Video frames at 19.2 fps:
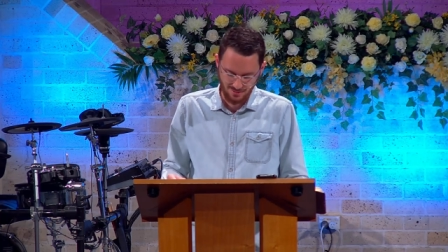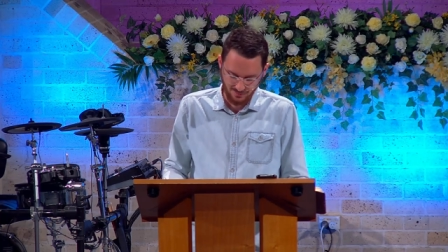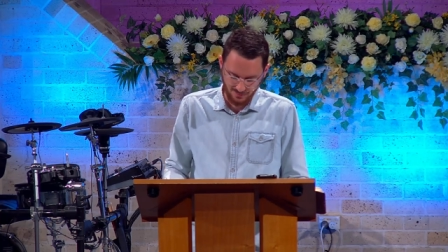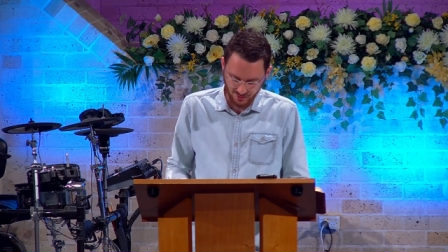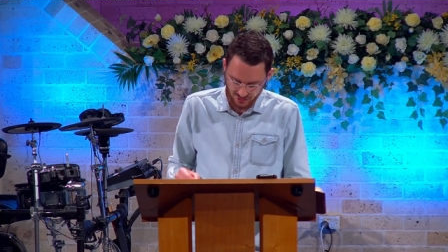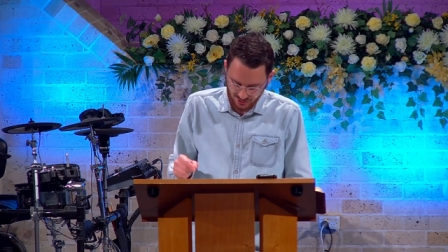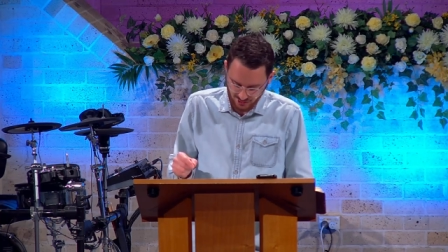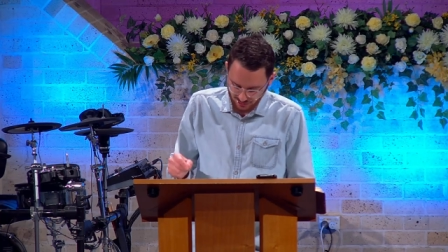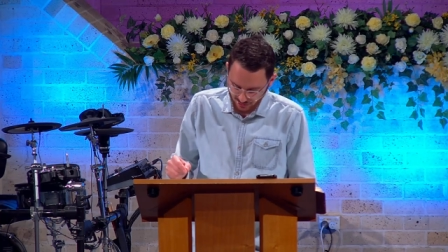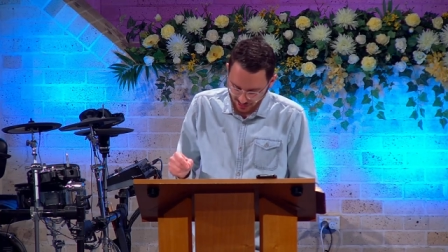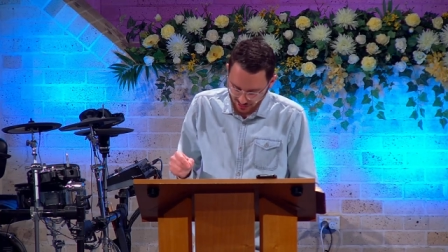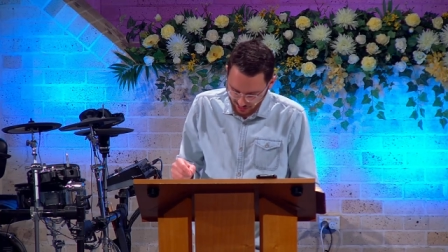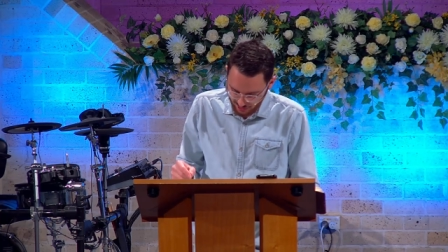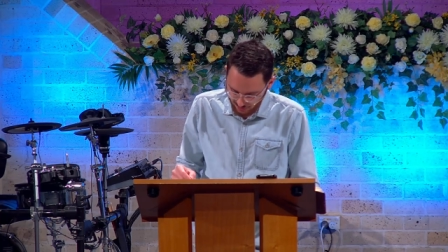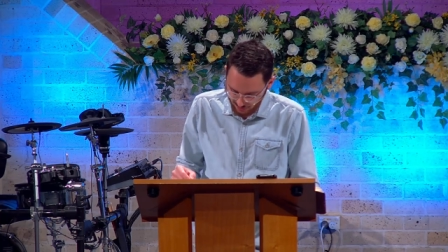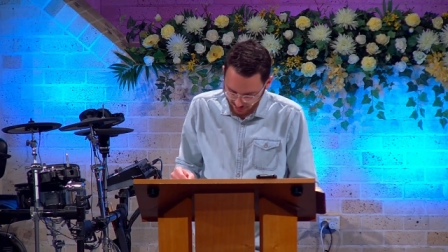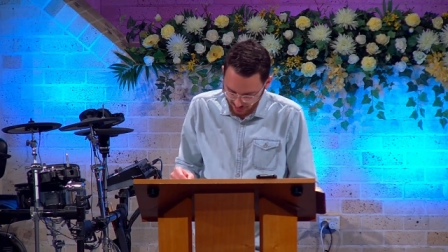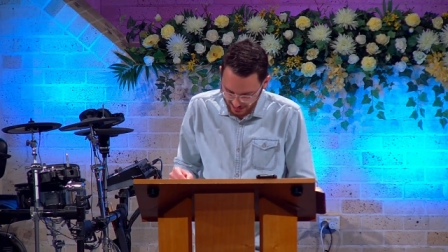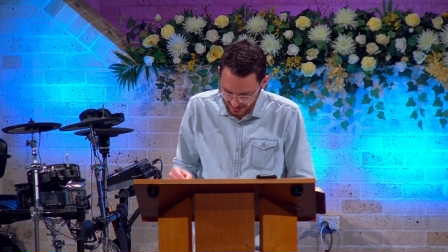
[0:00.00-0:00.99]
Verse
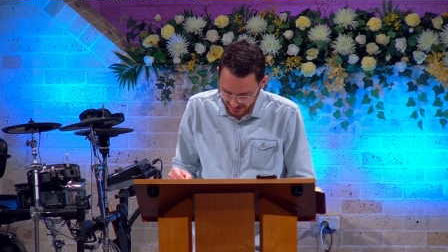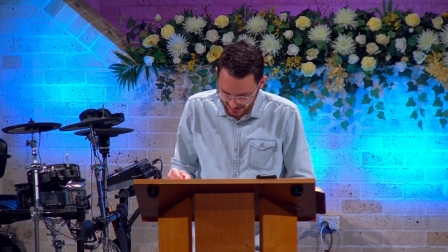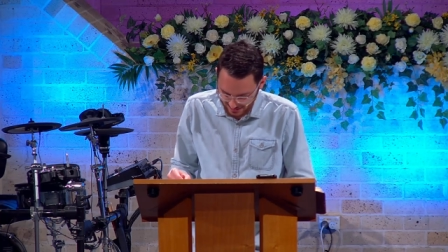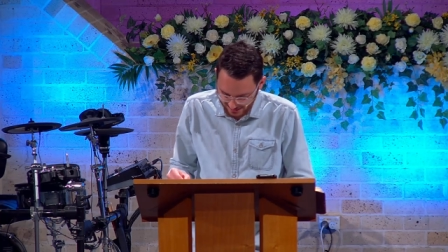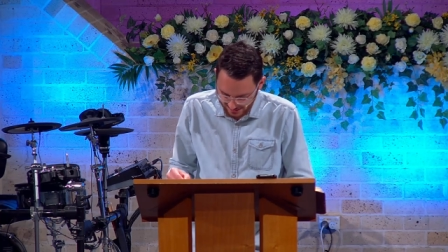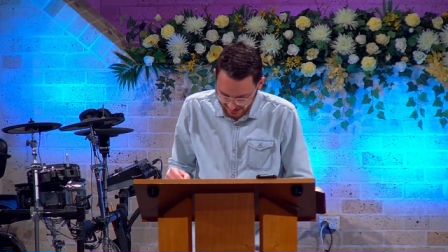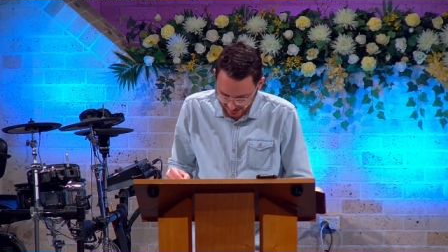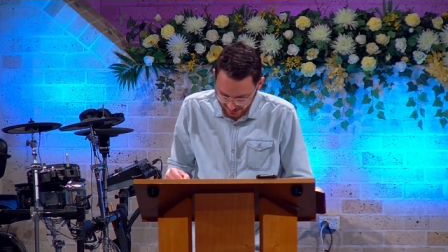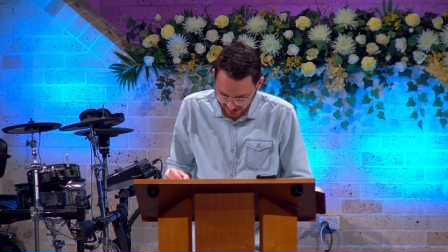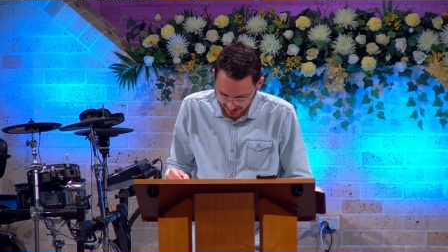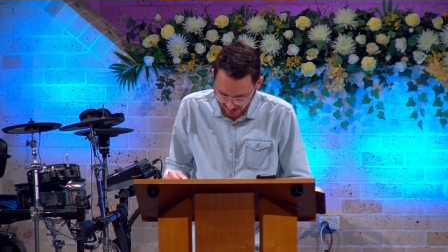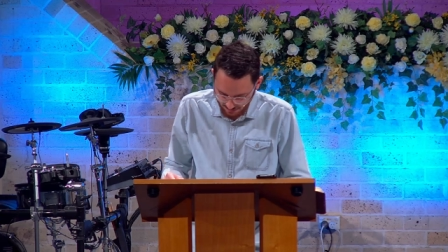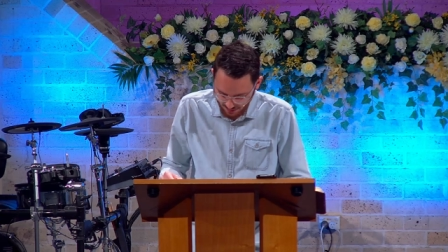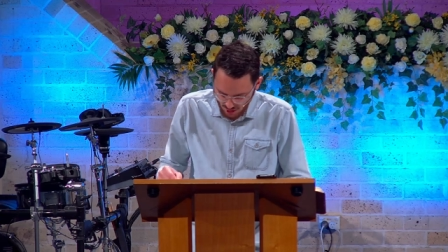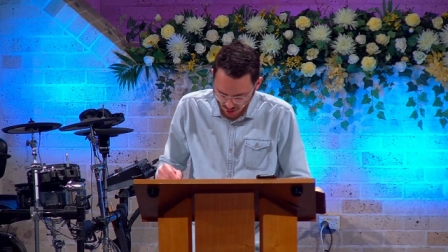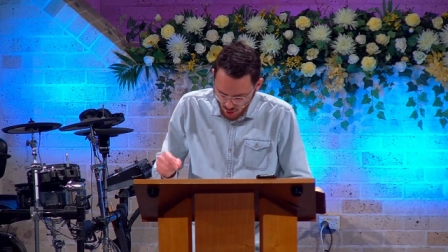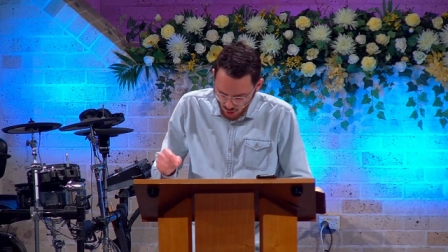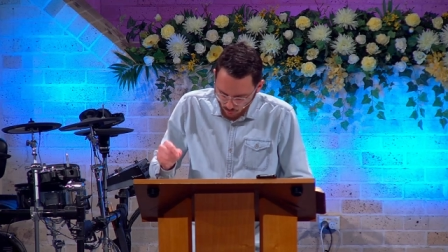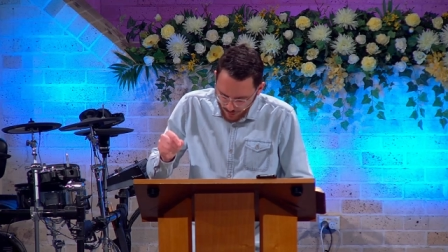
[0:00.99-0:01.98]
33 they say to him,
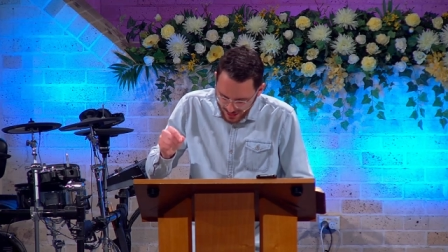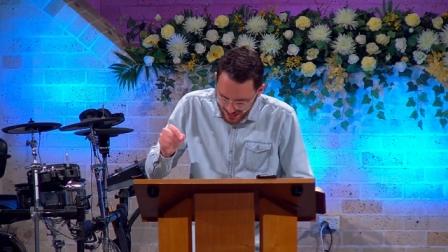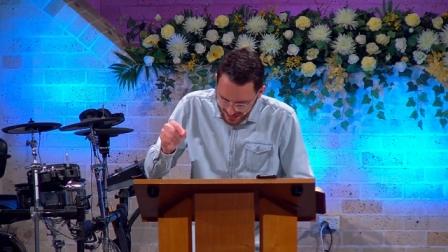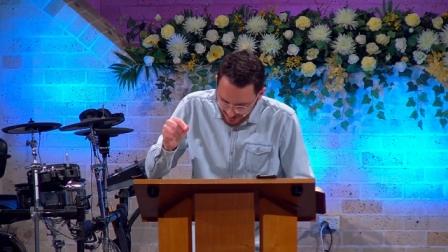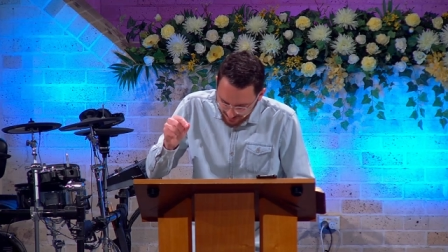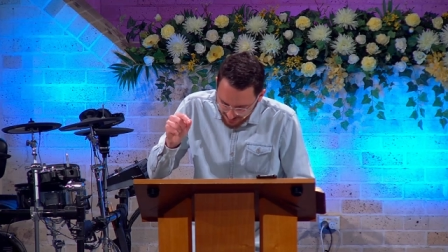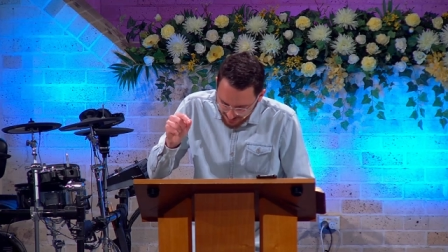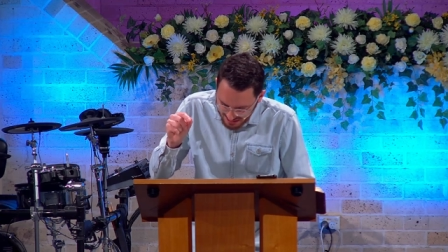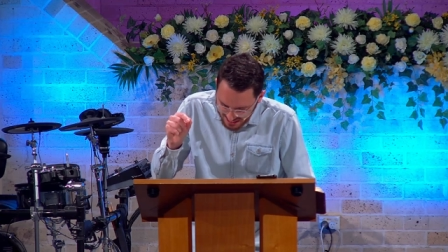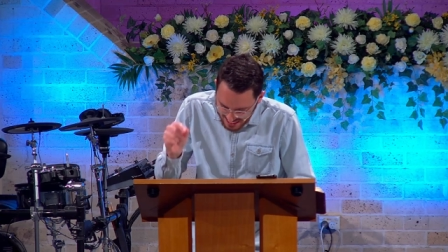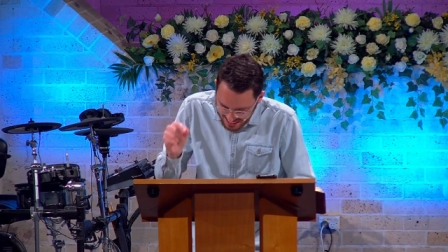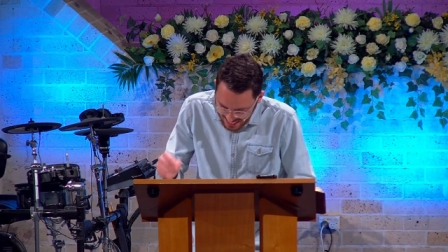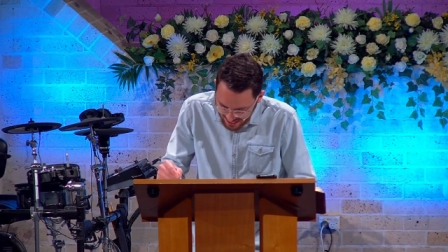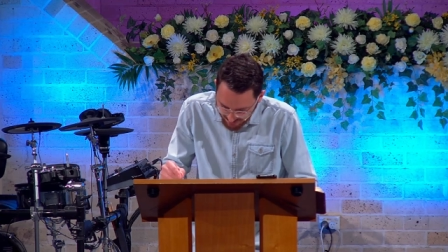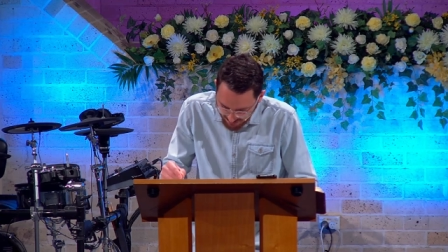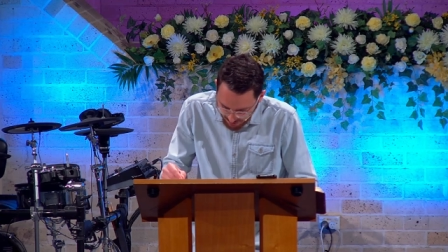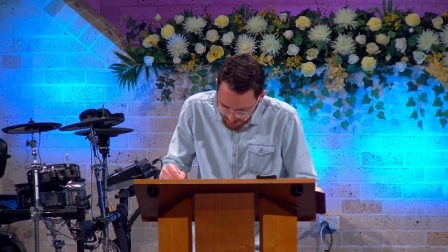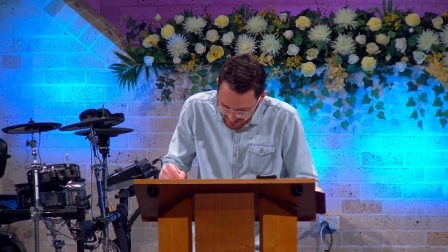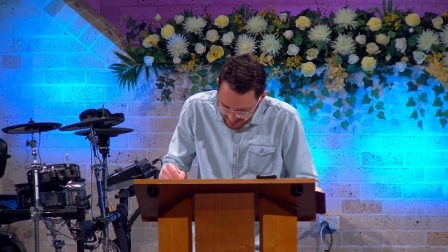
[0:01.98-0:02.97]
We have
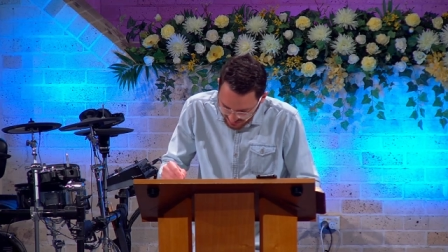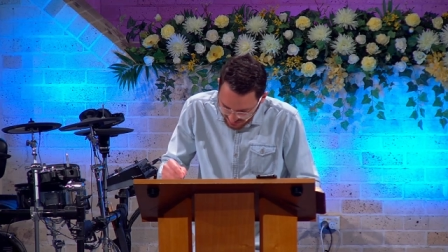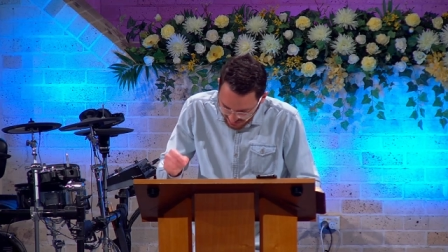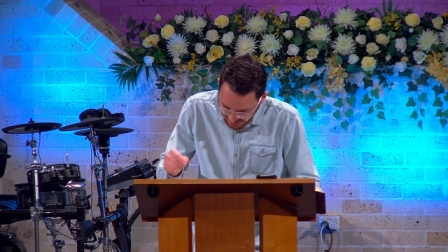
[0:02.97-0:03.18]
never been